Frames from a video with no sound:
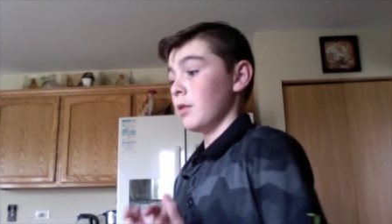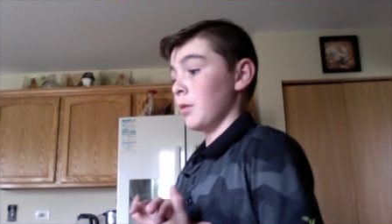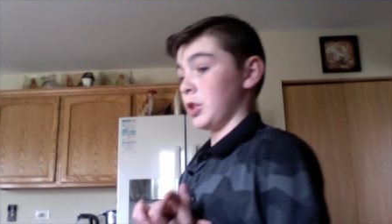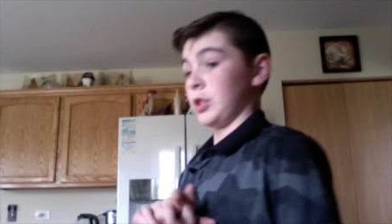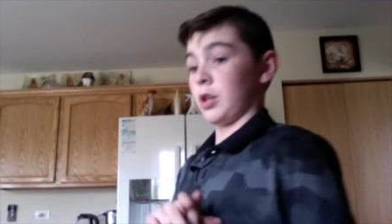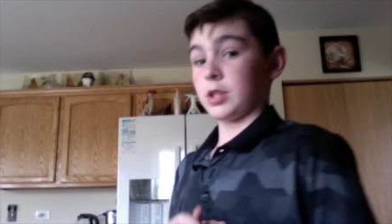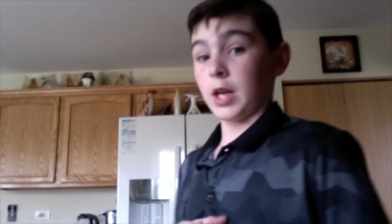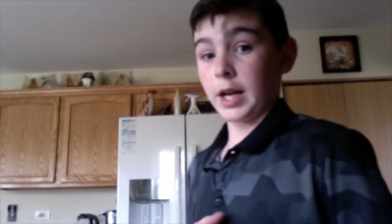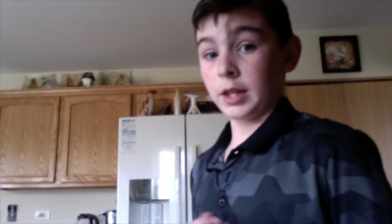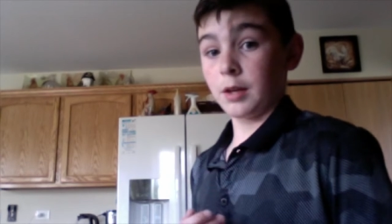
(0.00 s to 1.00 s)
which is also
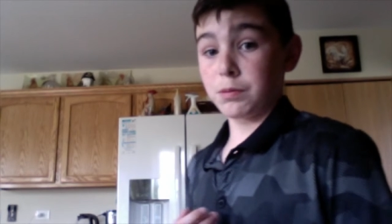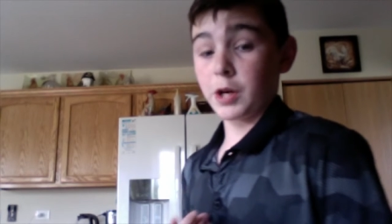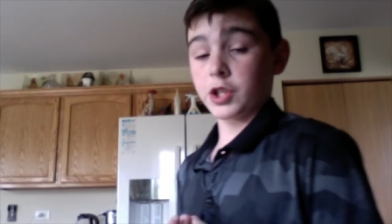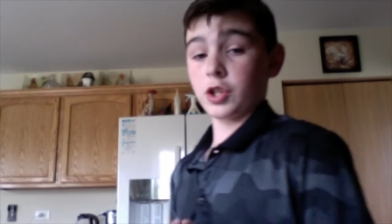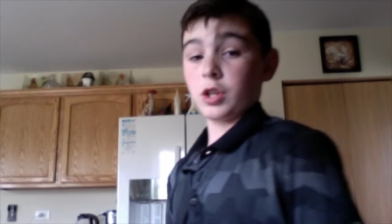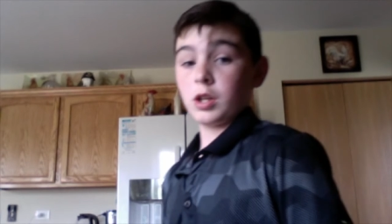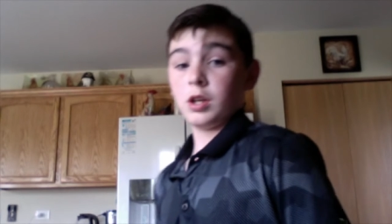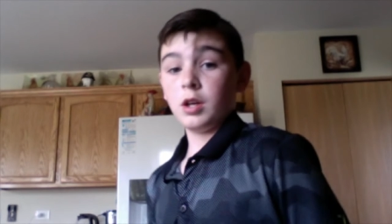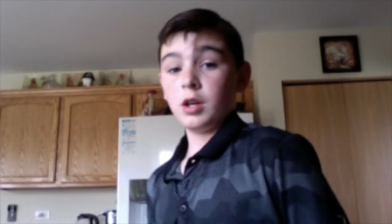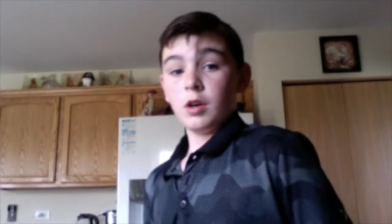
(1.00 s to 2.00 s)
adding the pressure,
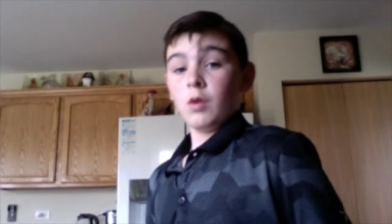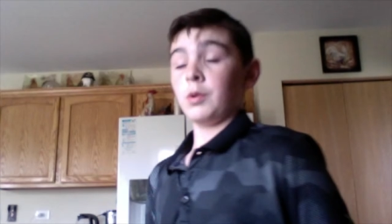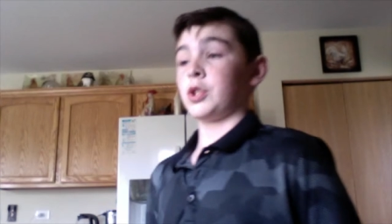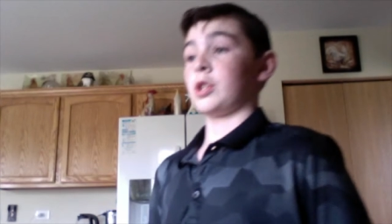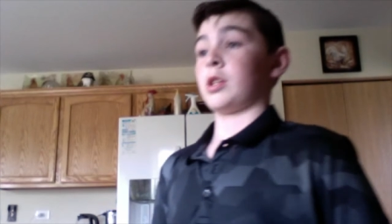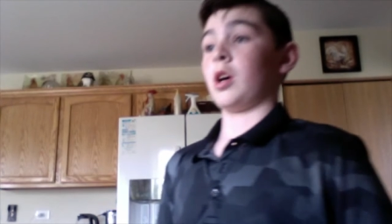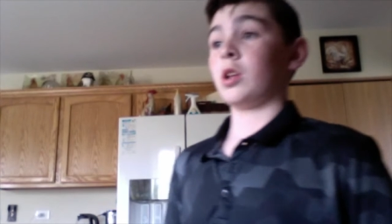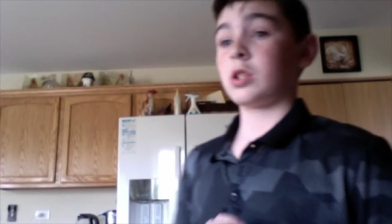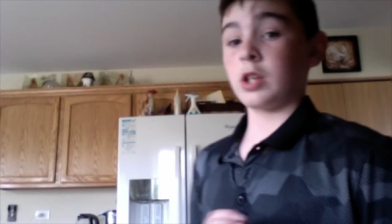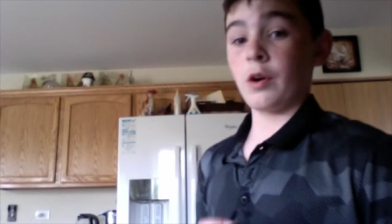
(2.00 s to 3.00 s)
which is
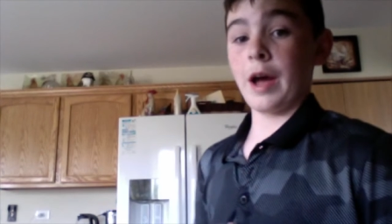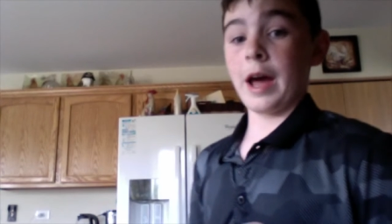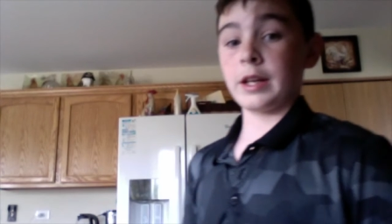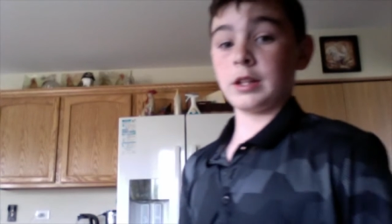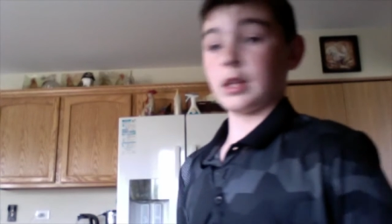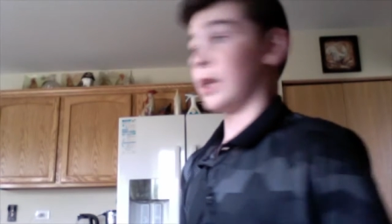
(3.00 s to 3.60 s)
also adding the